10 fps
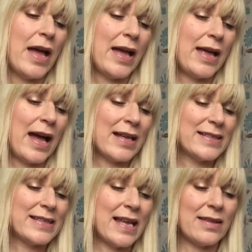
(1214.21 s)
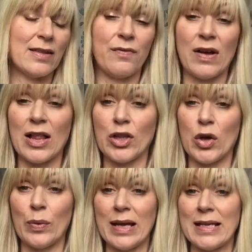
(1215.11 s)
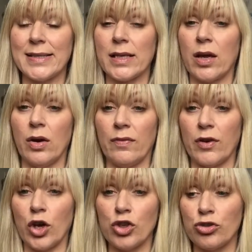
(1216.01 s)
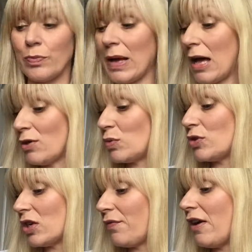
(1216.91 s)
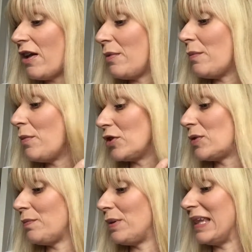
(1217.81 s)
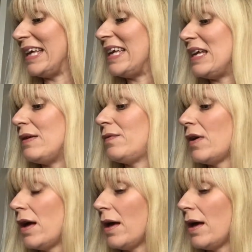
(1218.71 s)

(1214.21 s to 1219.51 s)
it has said that the value is over £100, which I very much believe.